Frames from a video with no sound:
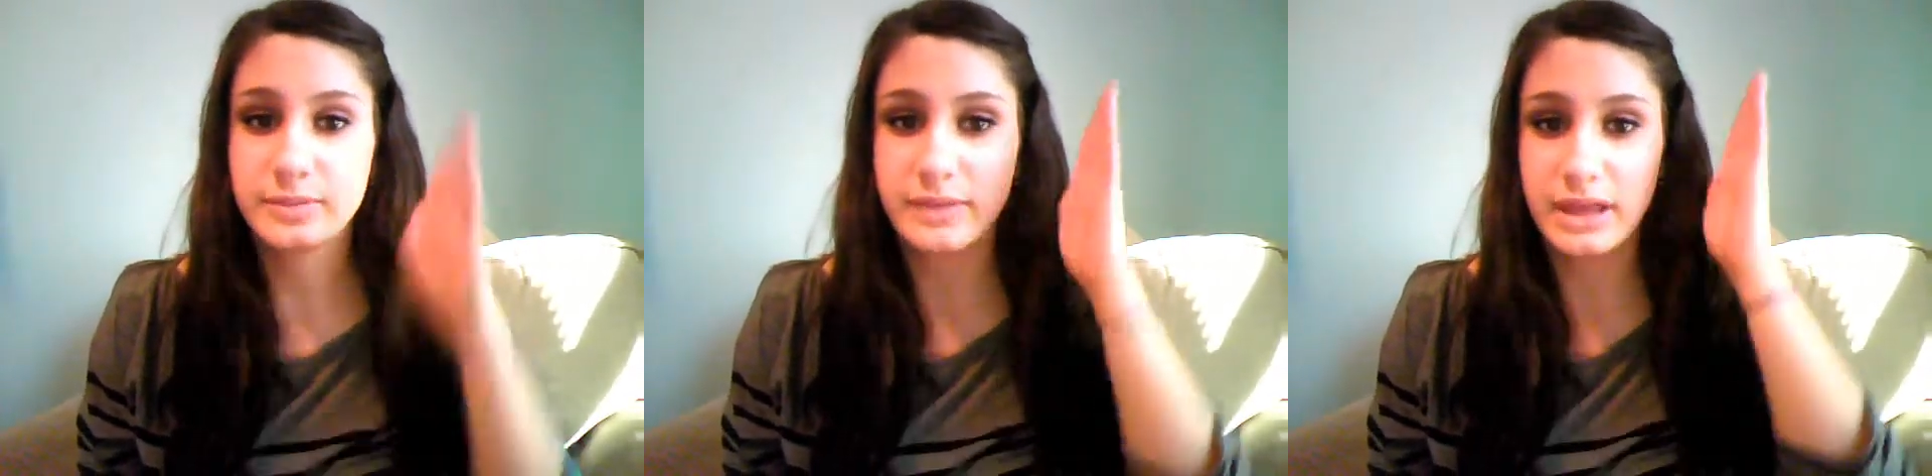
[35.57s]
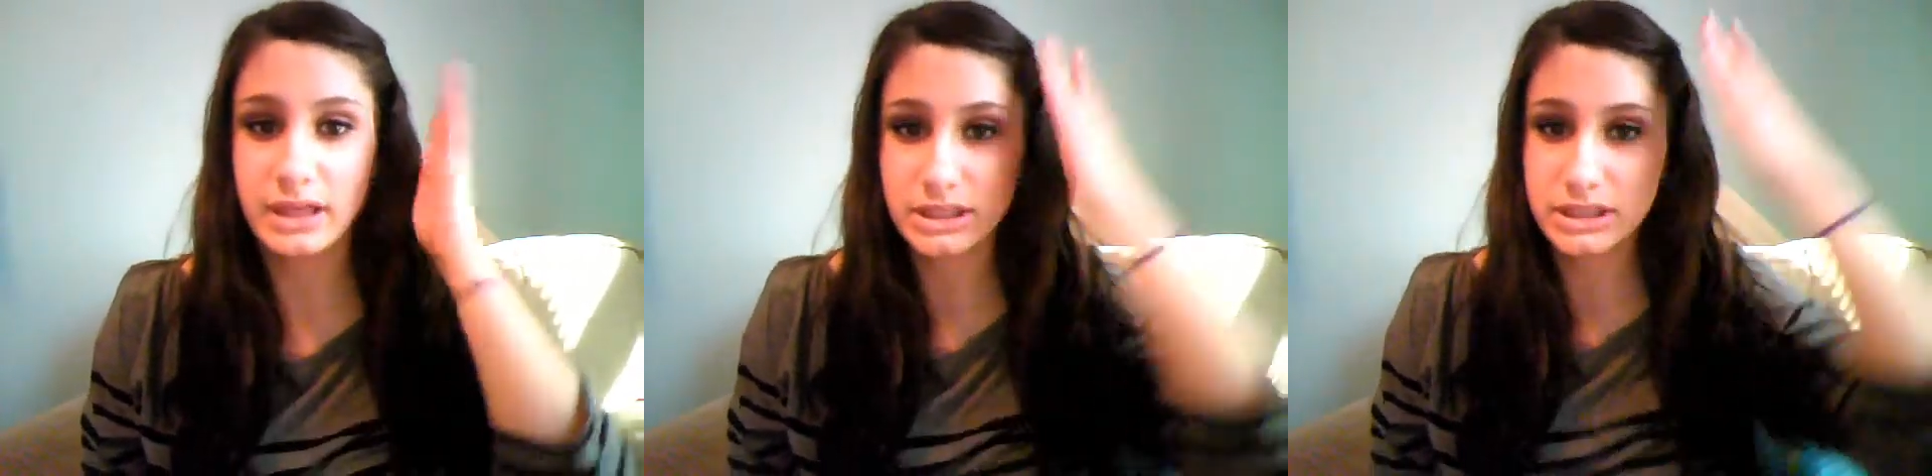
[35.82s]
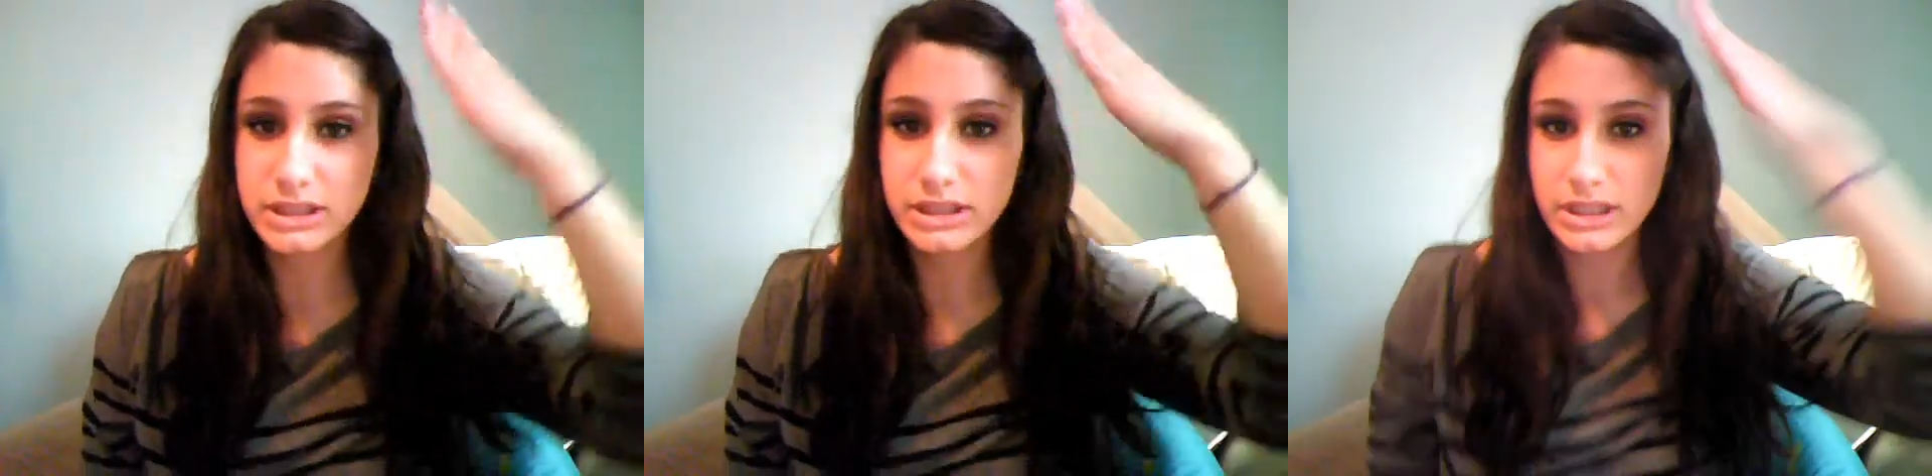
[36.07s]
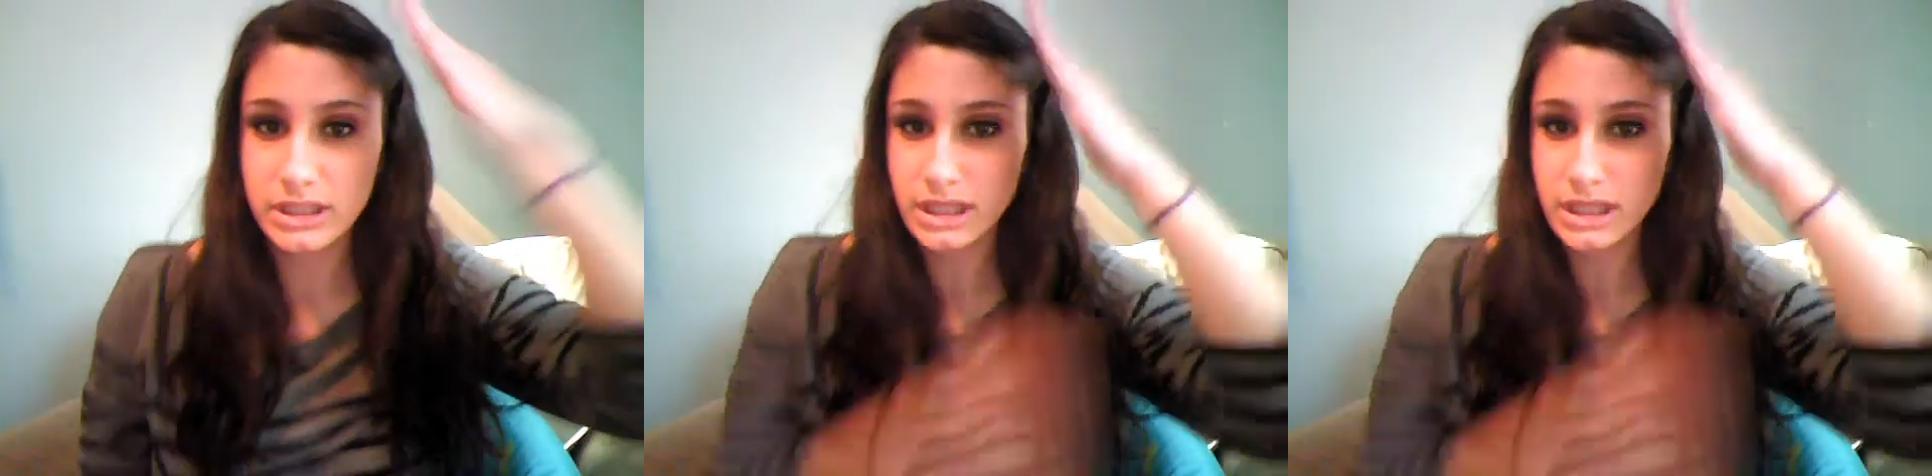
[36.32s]
I'm, like,
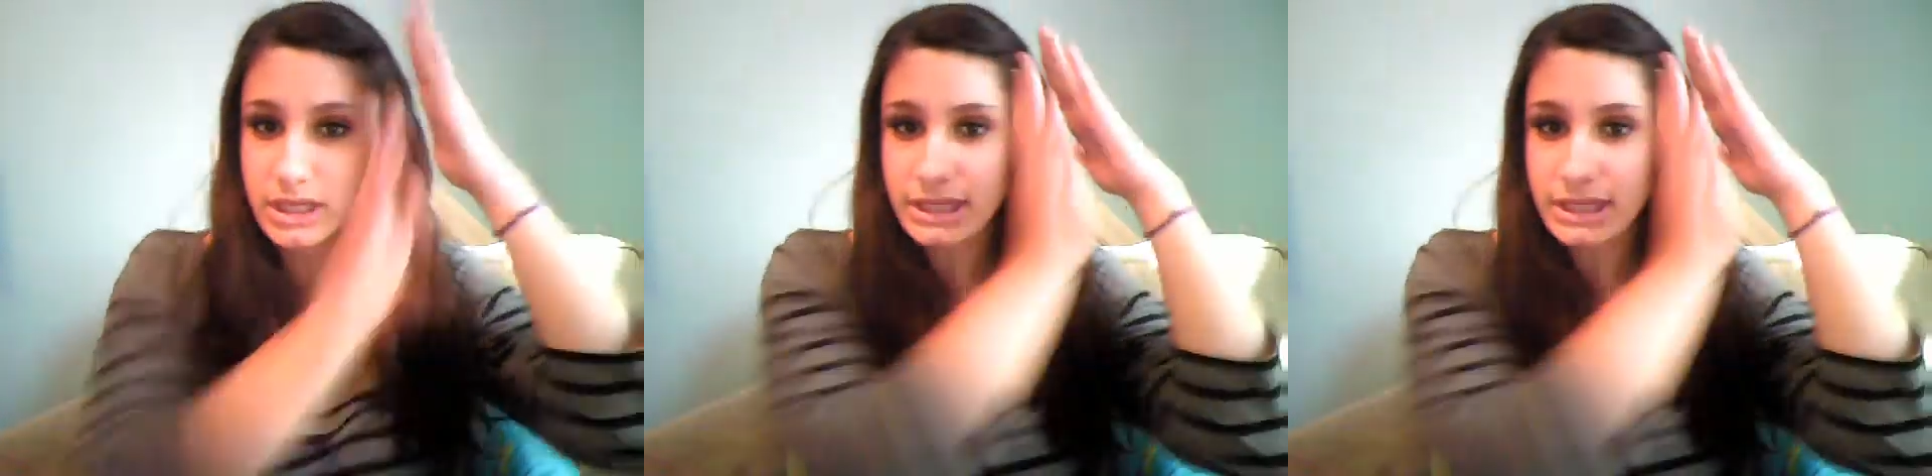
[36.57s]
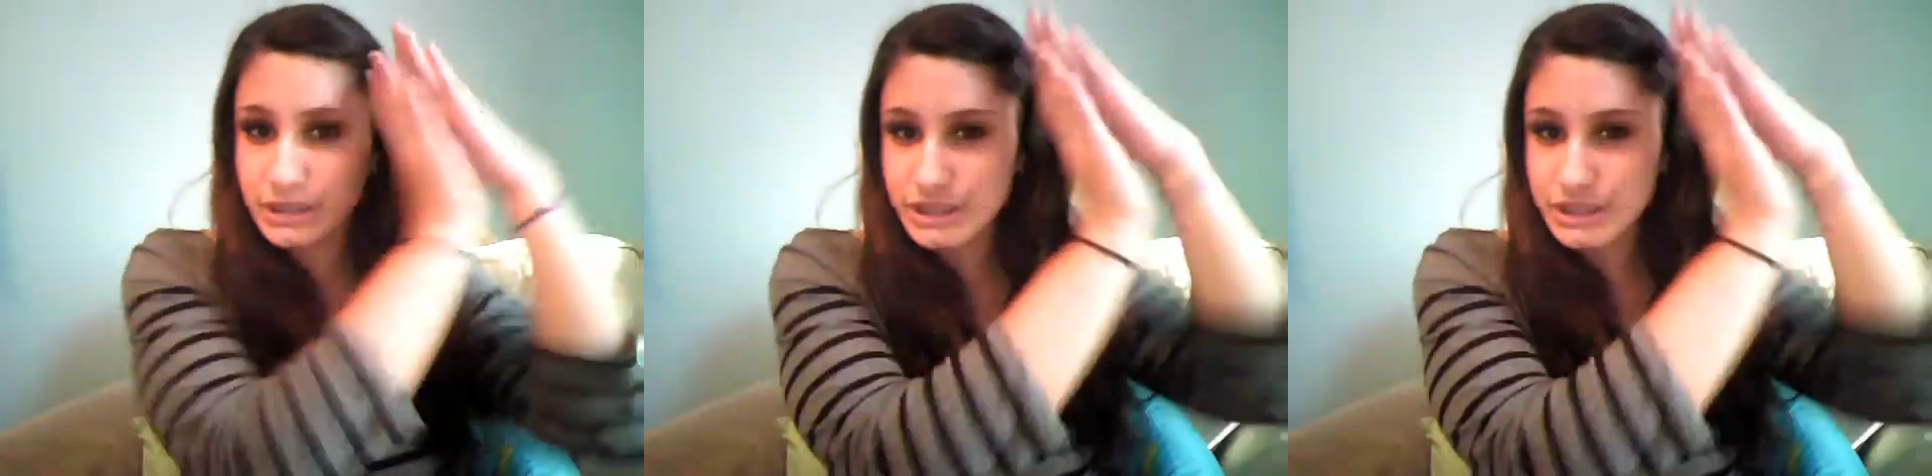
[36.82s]
gonna, like,